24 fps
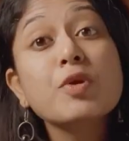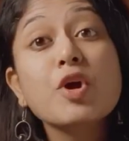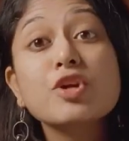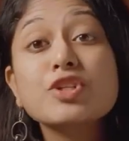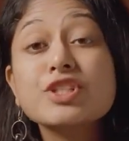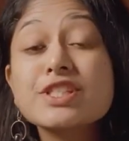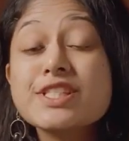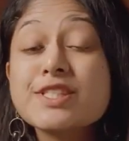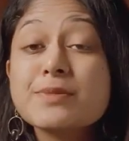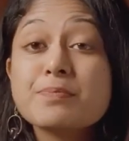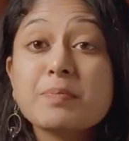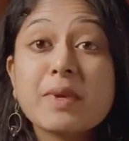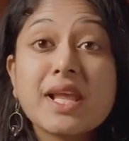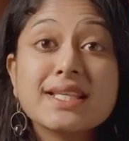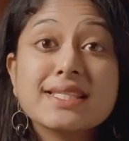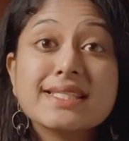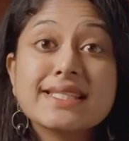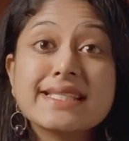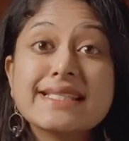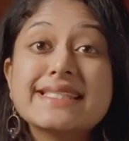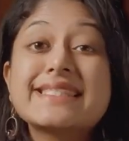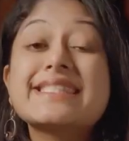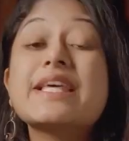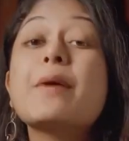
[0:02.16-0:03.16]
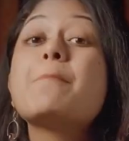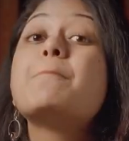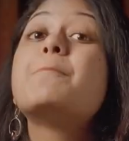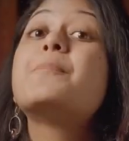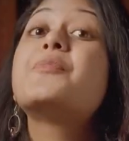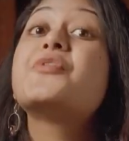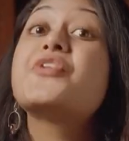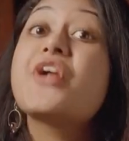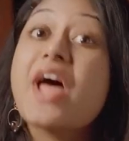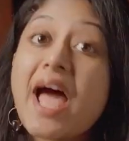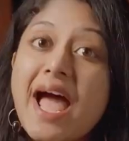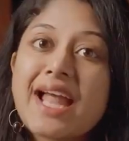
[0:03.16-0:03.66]
Projects Plus is a
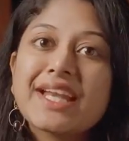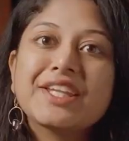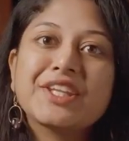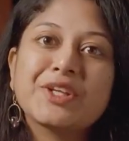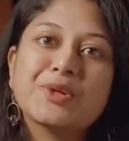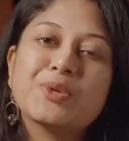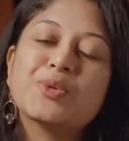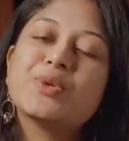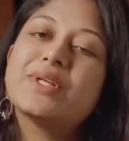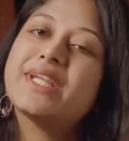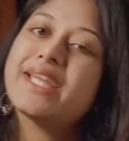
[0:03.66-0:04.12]
brand new